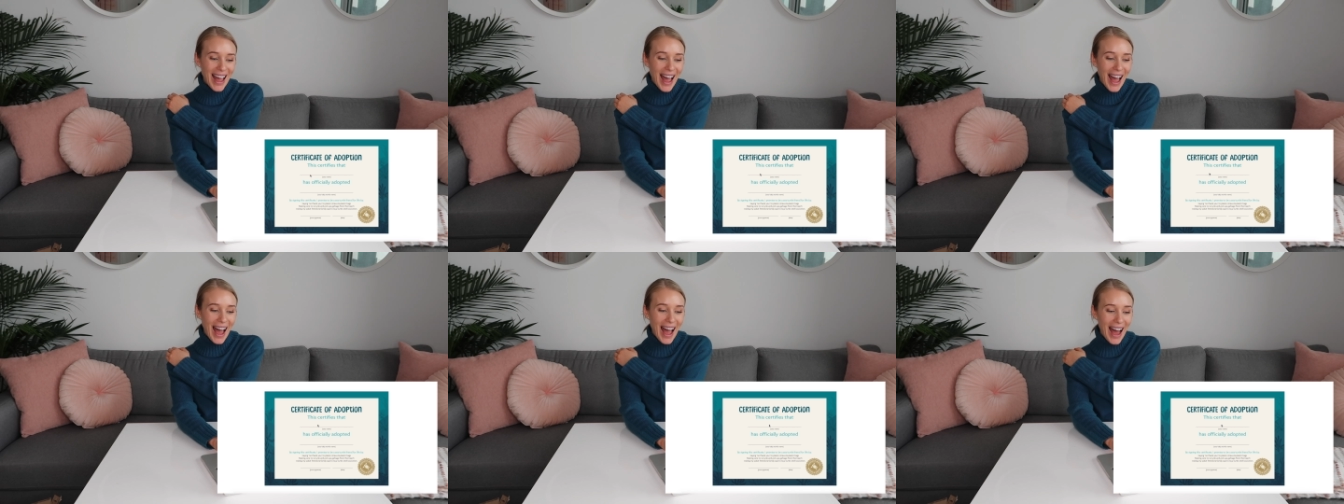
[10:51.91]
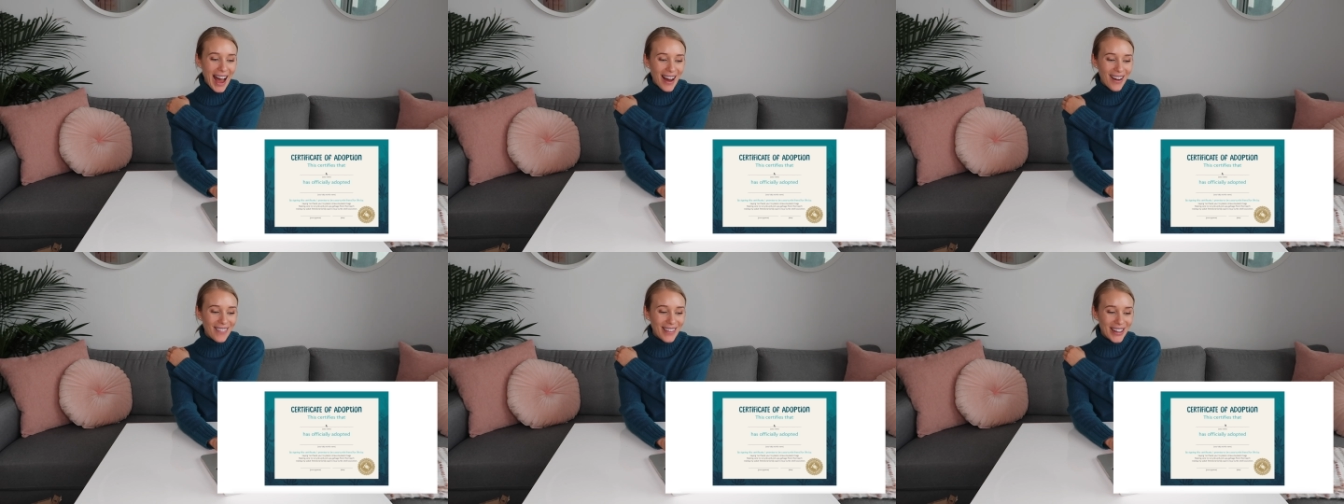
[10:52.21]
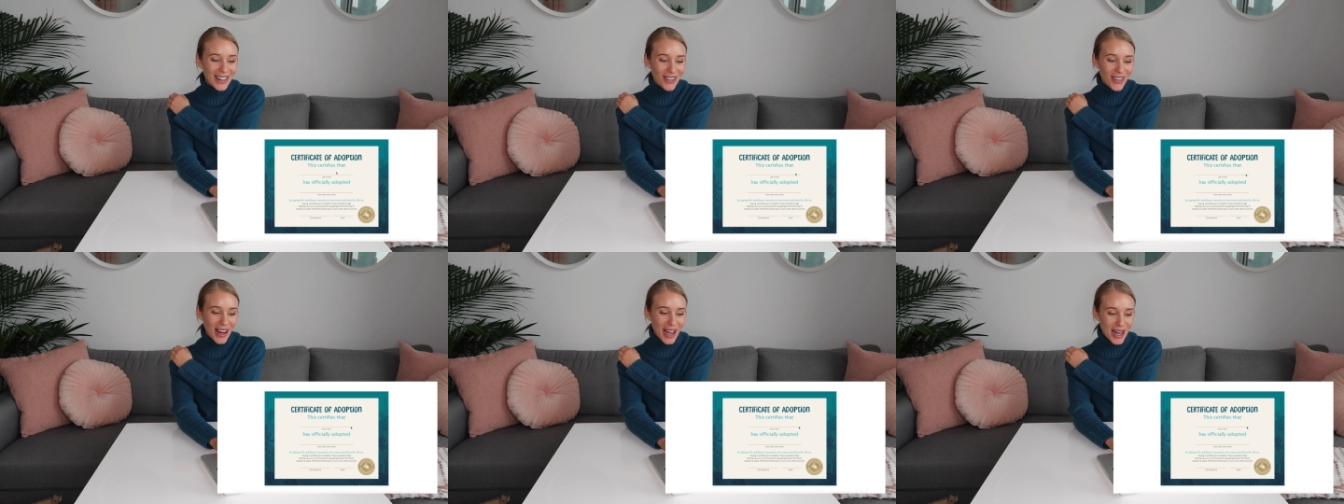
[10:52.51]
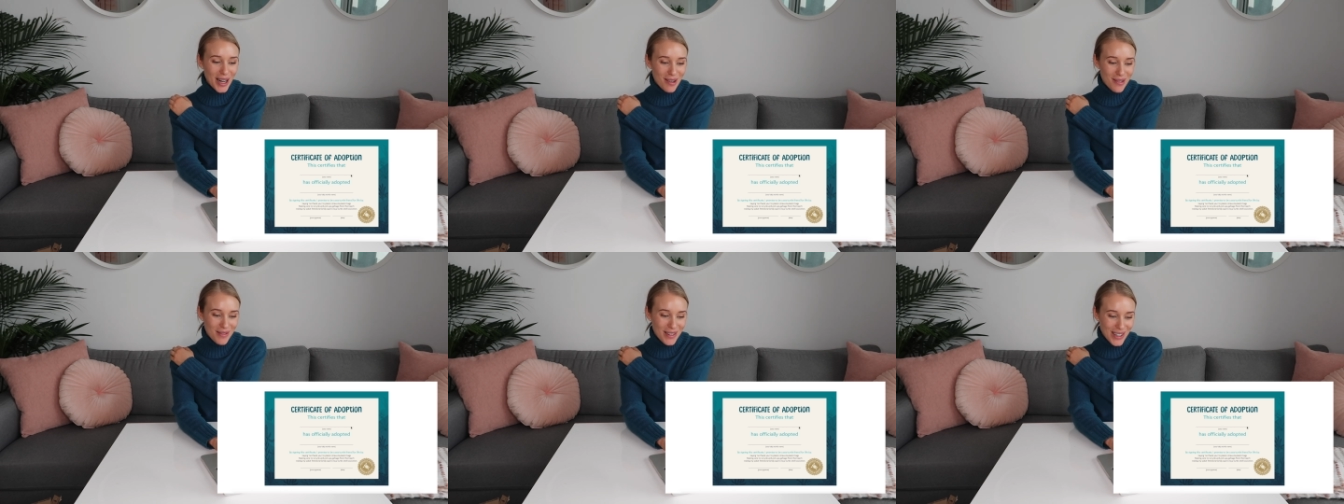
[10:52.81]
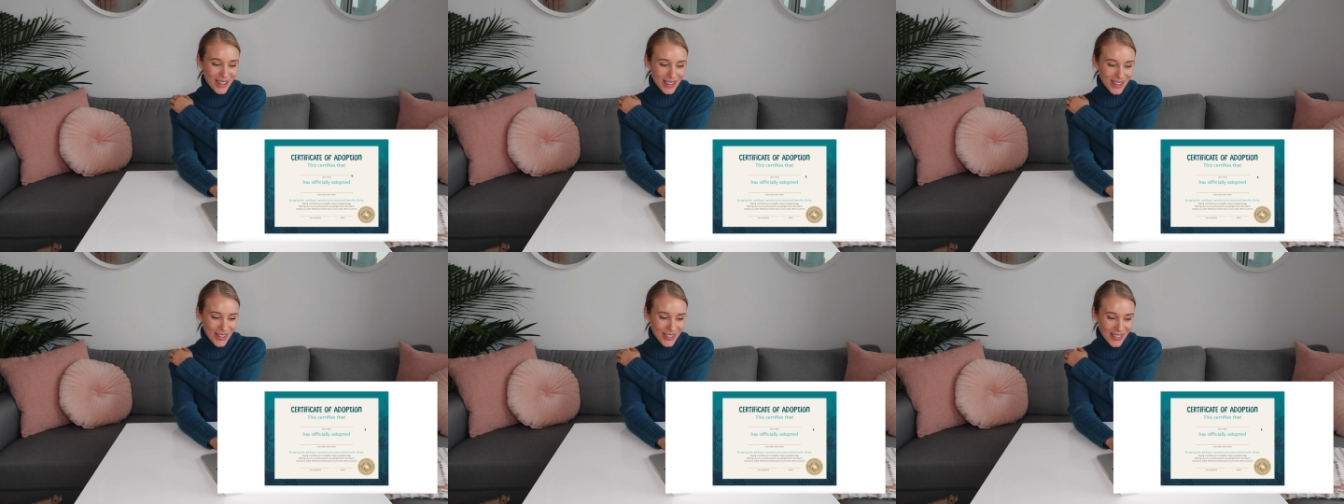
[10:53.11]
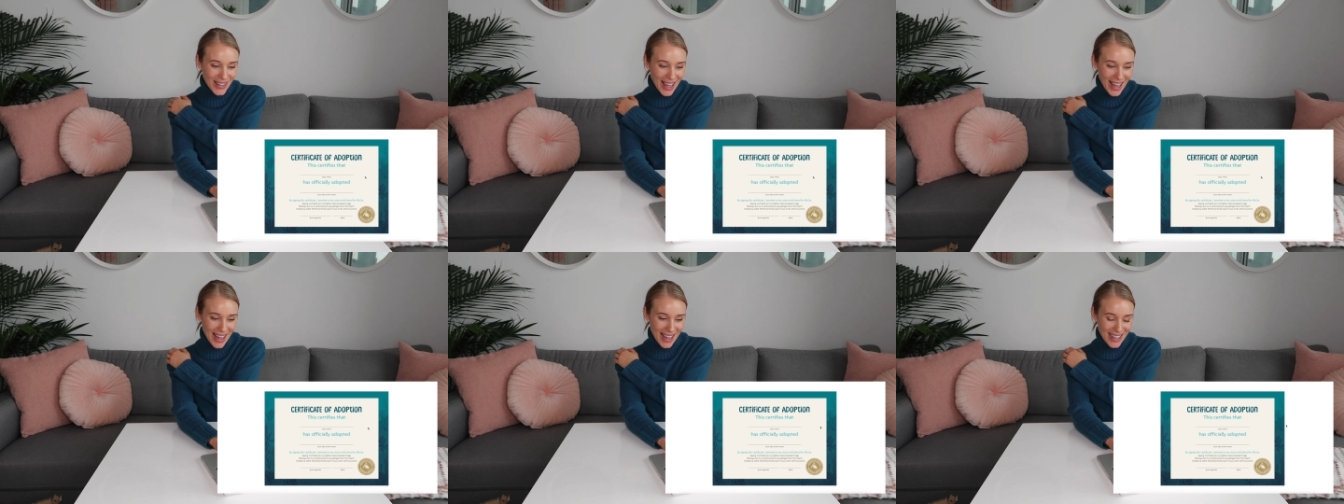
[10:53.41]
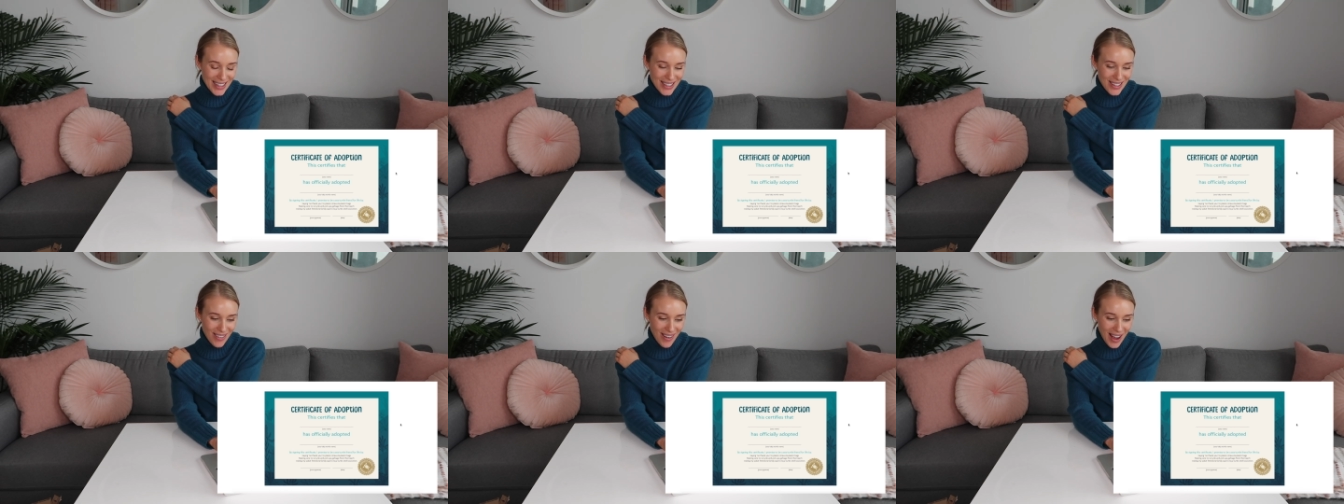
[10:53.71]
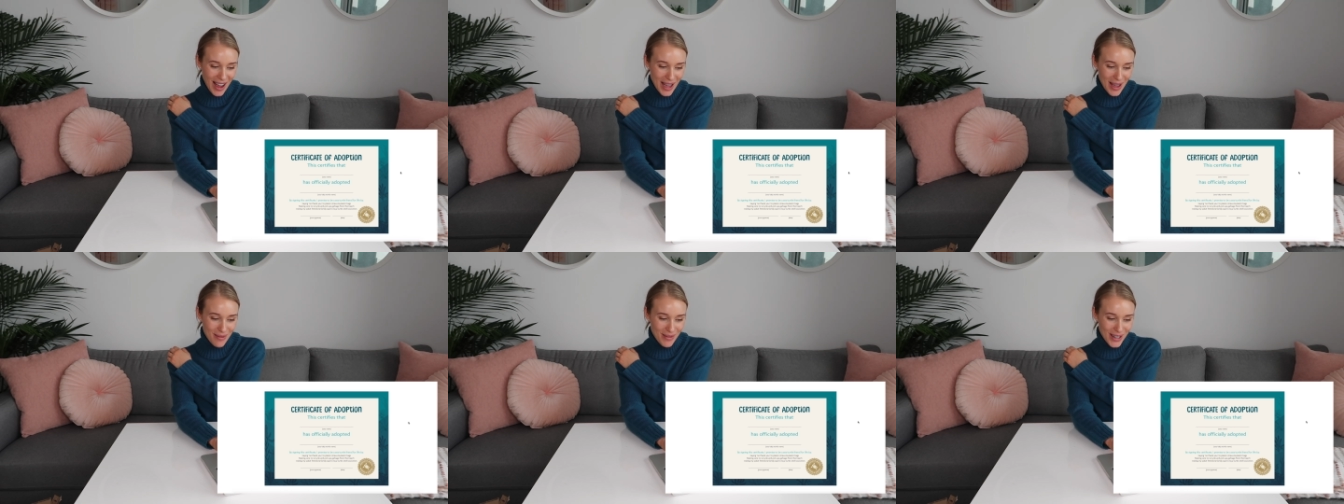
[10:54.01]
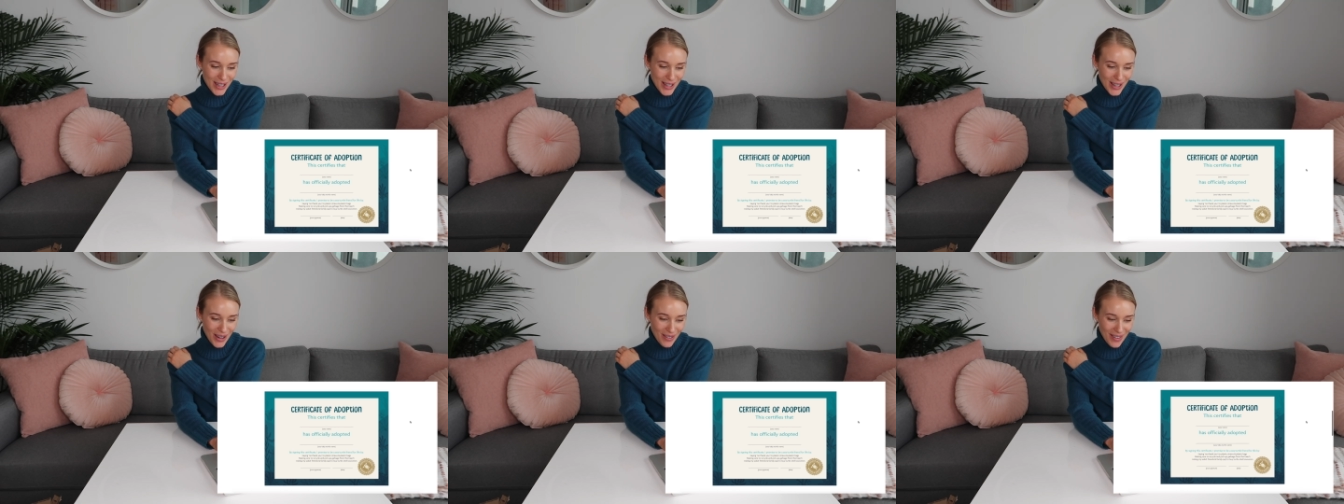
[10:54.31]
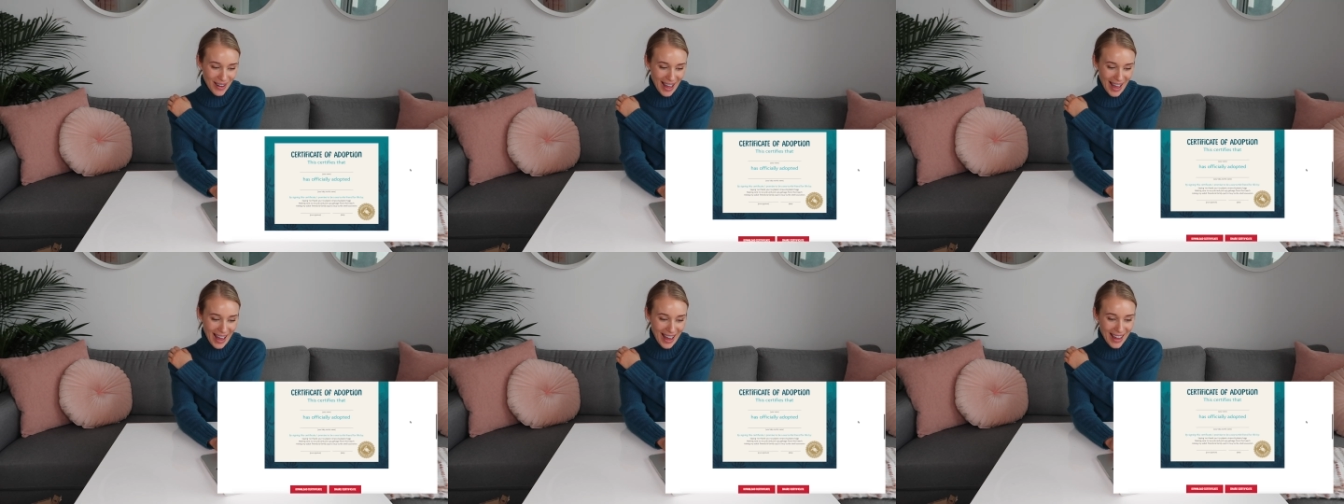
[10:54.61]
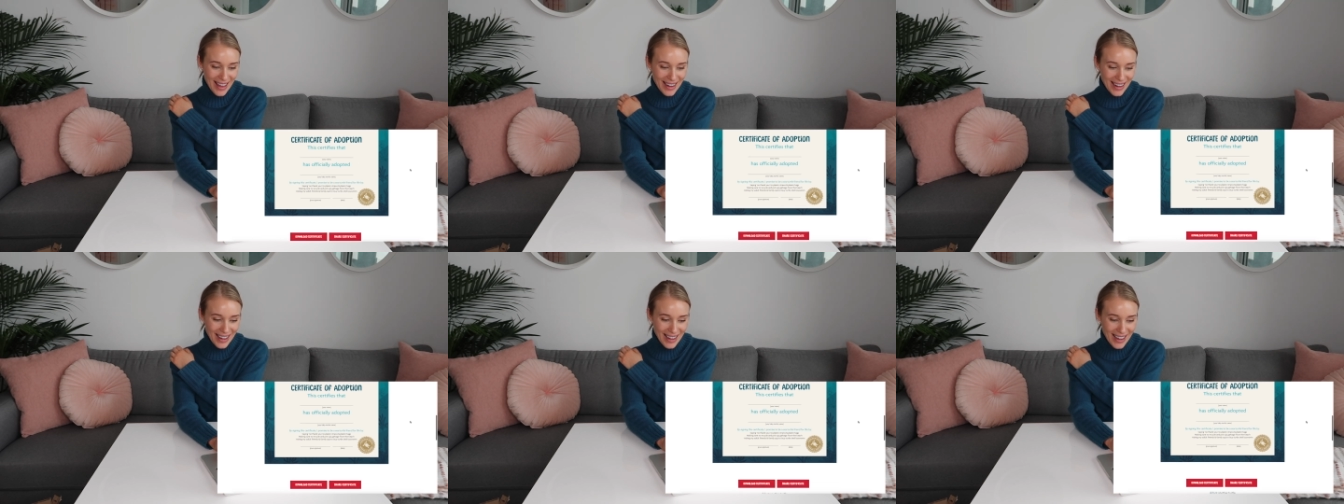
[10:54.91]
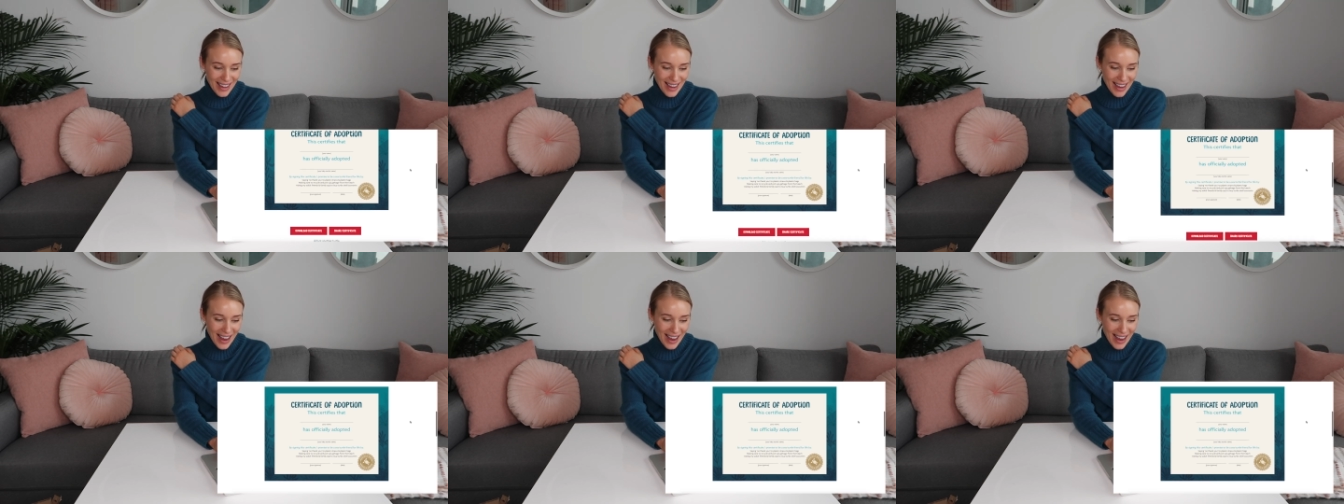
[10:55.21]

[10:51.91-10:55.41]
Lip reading: How incredible! Okay, so I am gonna go ahead,